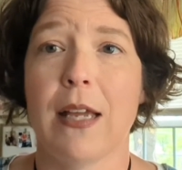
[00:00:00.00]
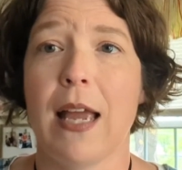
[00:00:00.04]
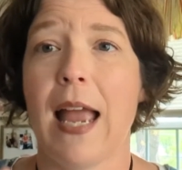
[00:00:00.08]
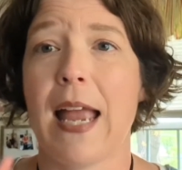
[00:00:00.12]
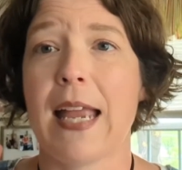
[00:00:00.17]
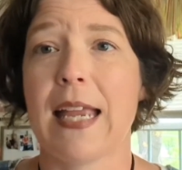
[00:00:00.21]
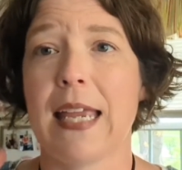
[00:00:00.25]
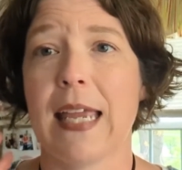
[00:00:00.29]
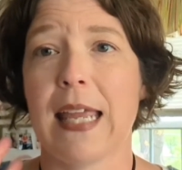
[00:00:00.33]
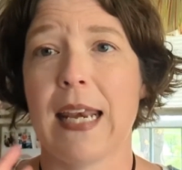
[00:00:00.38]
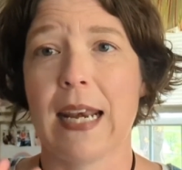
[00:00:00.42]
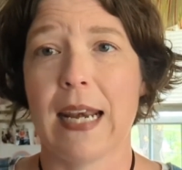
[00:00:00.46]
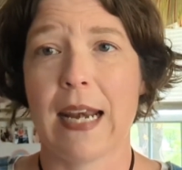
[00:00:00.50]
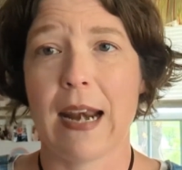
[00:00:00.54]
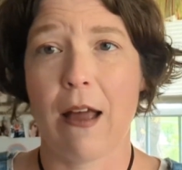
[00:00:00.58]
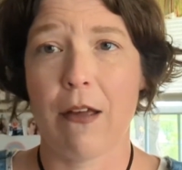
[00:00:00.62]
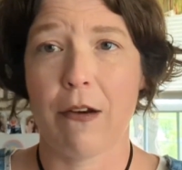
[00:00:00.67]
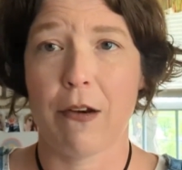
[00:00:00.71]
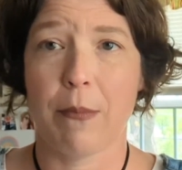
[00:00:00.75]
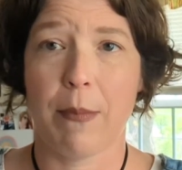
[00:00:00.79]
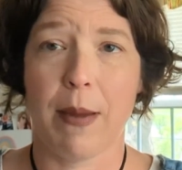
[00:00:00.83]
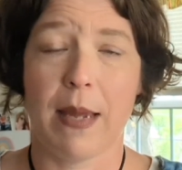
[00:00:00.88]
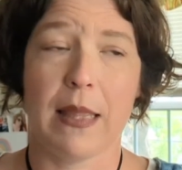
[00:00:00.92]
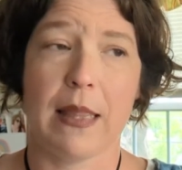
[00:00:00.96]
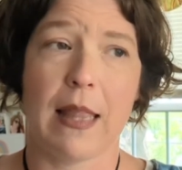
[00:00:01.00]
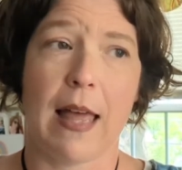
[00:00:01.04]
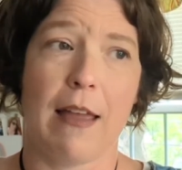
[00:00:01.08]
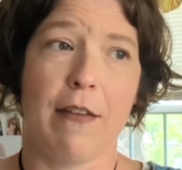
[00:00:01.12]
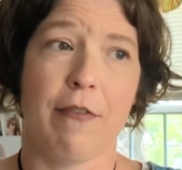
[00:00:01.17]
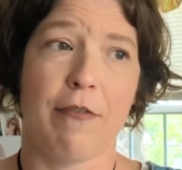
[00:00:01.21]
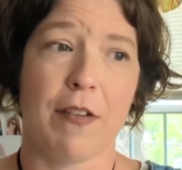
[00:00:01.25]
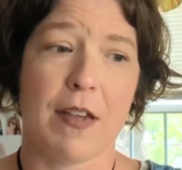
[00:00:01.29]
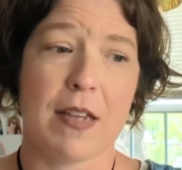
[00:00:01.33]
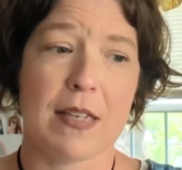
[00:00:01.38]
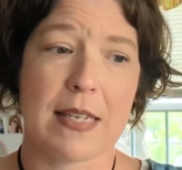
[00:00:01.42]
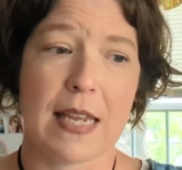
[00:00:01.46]
I get it out of my
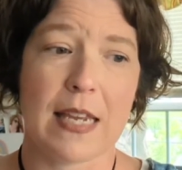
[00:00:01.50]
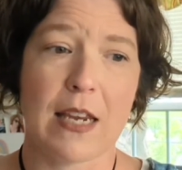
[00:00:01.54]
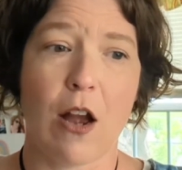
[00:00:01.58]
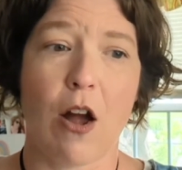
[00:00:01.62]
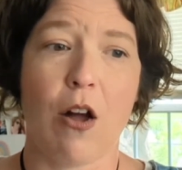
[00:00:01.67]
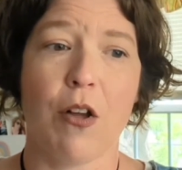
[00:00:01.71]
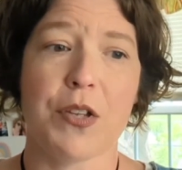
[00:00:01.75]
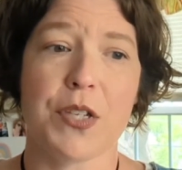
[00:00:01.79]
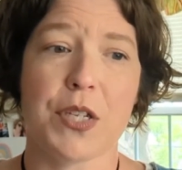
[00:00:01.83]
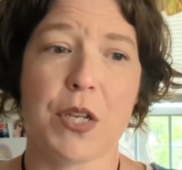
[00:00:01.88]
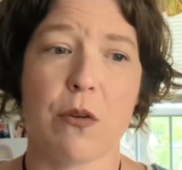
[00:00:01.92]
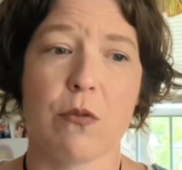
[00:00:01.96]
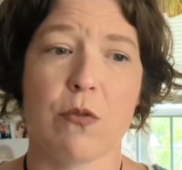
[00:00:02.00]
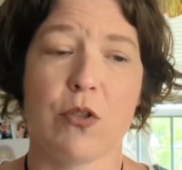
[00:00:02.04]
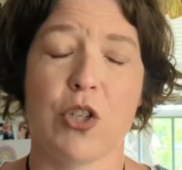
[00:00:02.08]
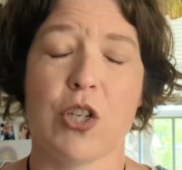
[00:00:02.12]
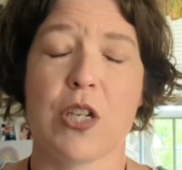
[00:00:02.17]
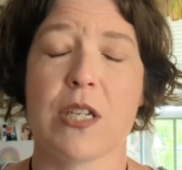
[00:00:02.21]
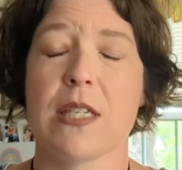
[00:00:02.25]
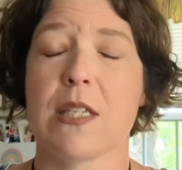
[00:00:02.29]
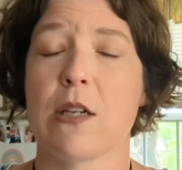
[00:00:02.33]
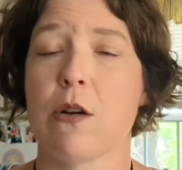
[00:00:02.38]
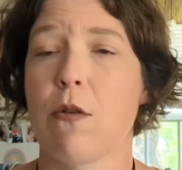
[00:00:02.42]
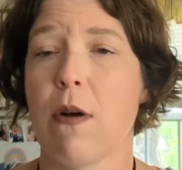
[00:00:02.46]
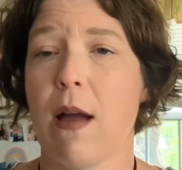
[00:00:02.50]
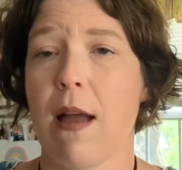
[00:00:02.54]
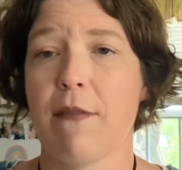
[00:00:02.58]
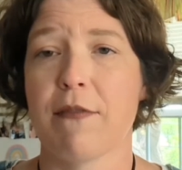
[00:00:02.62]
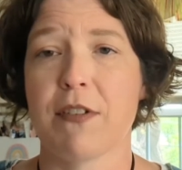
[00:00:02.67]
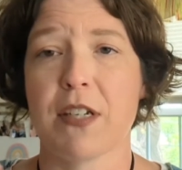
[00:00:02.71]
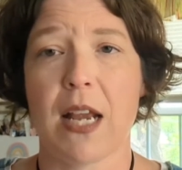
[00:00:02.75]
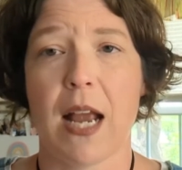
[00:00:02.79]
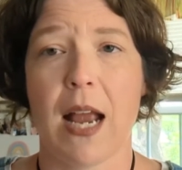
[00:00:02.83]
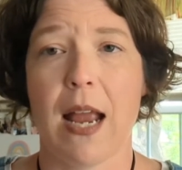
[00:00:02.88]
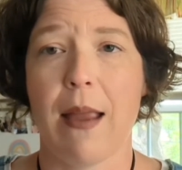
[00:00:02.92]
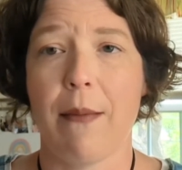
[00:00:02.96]
life because I also just don't have
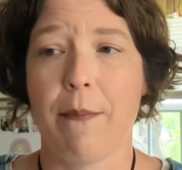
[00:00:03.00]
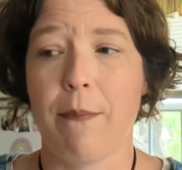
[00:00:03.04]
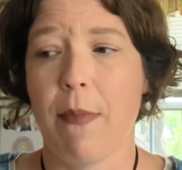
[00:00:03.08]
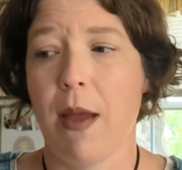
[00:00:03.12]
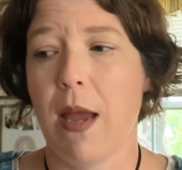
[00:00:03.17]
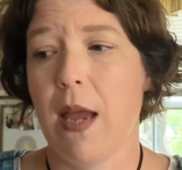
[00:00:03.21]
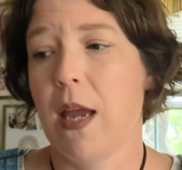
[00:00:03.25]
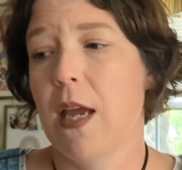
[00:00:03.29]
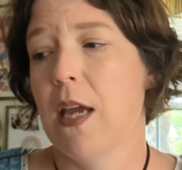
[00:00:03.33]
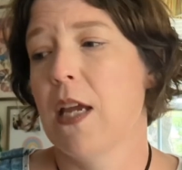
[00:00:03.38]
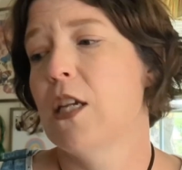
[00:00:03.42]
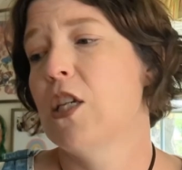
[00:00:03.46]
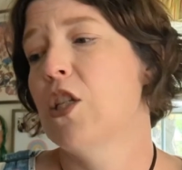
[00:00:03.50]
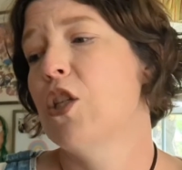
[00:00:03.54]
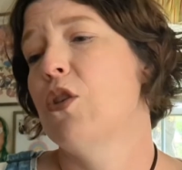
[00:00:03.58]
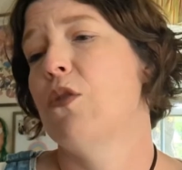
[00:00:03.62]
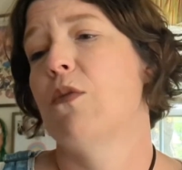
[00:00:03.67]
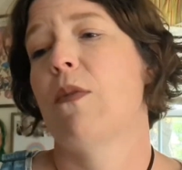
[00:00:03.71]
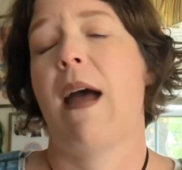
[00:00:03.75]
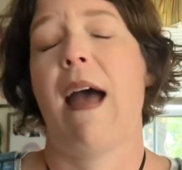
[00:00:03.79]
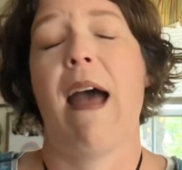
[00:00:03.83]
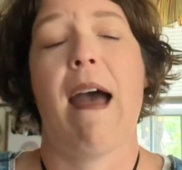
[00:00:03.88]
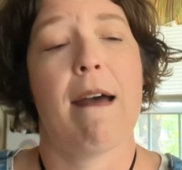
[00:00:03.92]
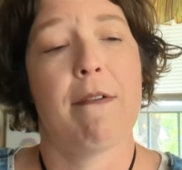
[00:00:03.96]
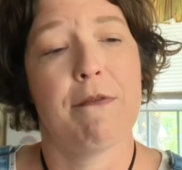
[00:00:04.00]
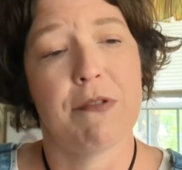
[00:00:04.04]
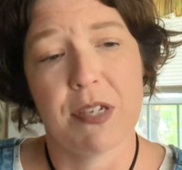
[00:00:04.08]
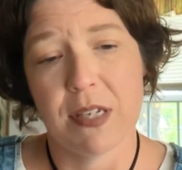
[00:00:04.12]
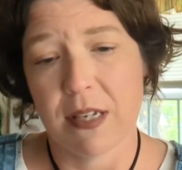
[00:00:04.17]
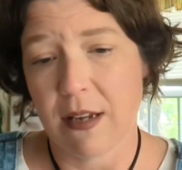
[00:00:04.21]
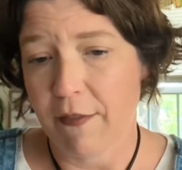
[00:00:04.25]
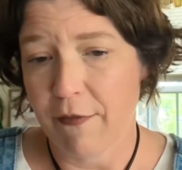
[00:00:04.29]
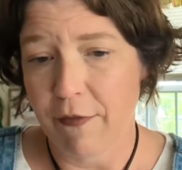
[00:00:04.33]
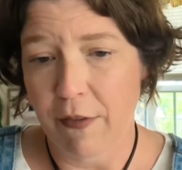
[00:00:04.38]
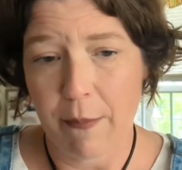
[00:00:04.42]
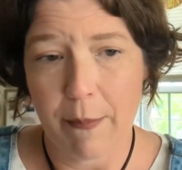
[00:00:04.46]
time to have
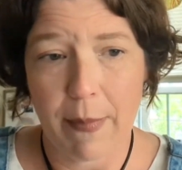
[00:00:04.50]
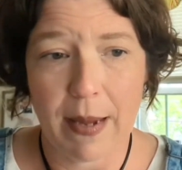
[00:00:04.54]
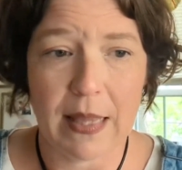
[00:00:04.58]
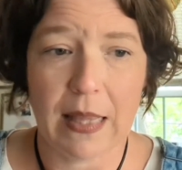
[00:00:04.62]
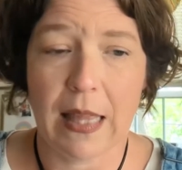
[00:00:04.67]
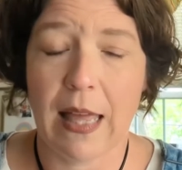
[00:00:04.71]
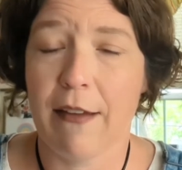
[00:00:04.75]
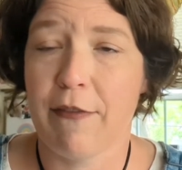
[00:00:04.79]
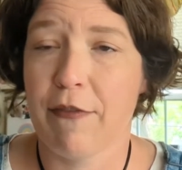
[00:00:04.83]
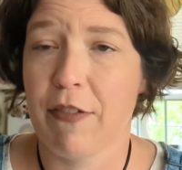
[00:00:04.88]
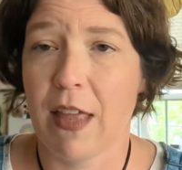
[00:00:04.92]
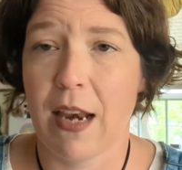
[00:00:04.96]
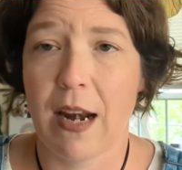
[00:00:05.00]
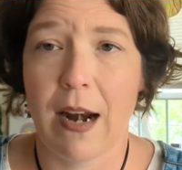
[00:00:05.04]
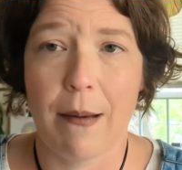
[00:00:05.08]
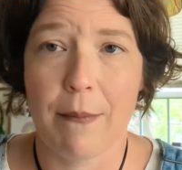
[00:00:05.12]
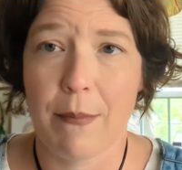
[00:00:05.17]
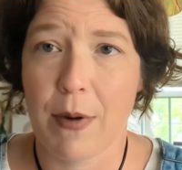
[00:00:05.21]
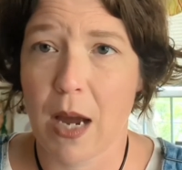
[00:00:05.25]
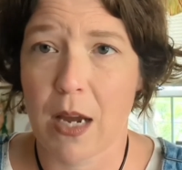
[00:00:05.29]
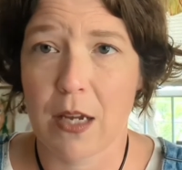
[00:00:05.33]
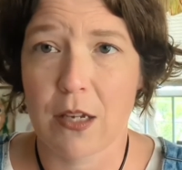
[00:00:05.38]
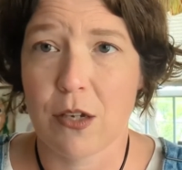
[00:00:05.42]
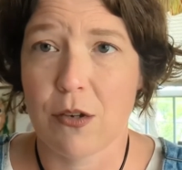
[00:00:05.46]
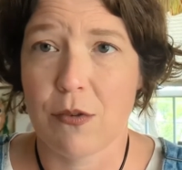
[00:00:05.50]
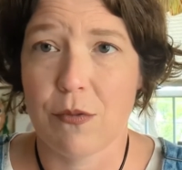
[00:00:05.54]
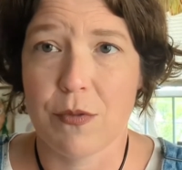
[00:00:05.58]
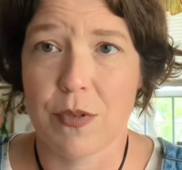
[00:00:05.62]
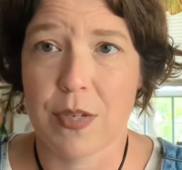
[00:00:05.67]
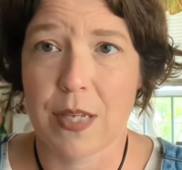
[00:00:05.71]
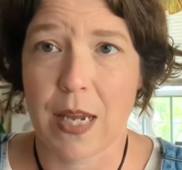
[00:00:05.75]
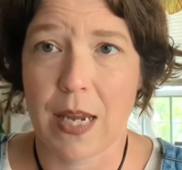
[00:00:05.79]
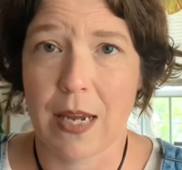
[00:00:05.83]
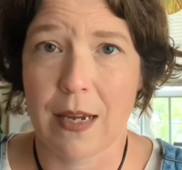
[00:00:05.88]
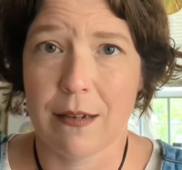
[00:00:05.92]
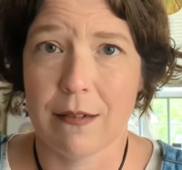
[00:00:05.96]
stuff in my life that I'm not
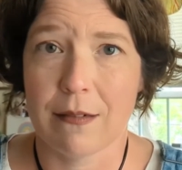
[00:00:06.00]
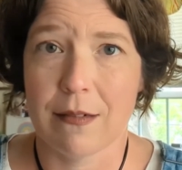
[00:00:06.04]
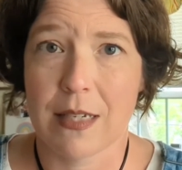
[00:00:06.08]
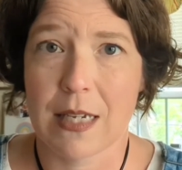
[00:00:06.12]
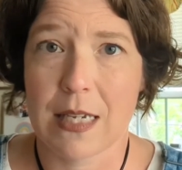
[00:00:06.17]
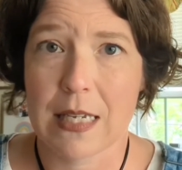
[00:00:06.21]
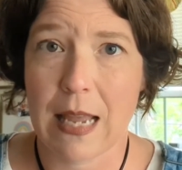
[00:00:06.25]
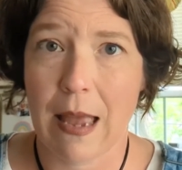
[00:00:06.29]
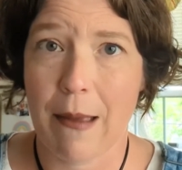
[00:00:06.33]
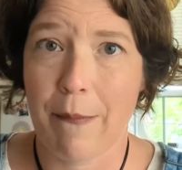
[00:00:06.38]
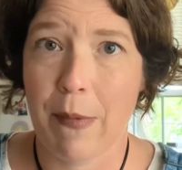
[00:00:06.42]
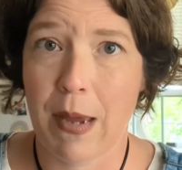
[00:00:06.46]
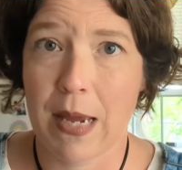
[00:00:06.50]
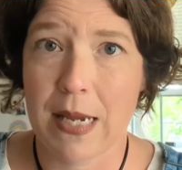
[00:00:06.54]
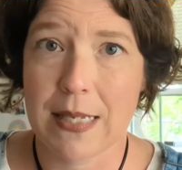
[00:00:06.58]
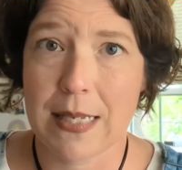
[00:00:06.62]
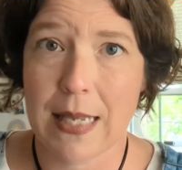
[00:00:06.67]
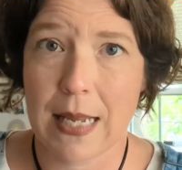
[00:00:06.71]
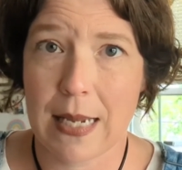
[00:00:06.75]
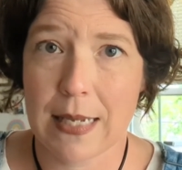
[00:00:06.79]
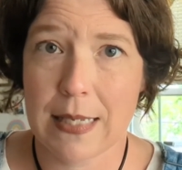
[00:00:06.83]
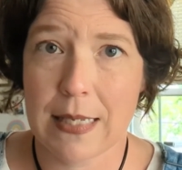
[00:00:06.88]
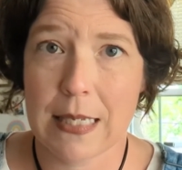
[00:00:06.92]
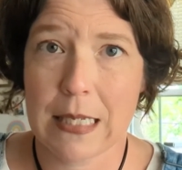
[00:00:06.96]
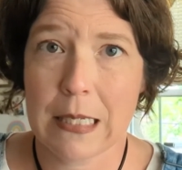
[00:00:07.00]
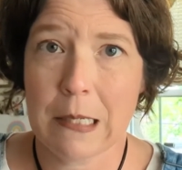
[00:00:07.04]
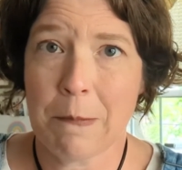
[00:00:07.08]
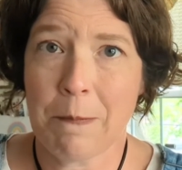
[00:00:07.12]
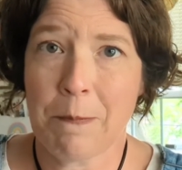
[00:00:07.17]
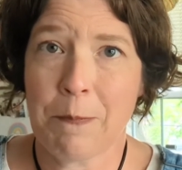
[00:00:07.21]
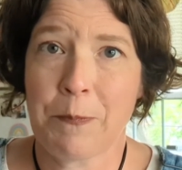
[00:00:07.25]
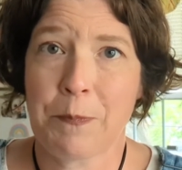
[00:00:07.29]
using. Does that make sense?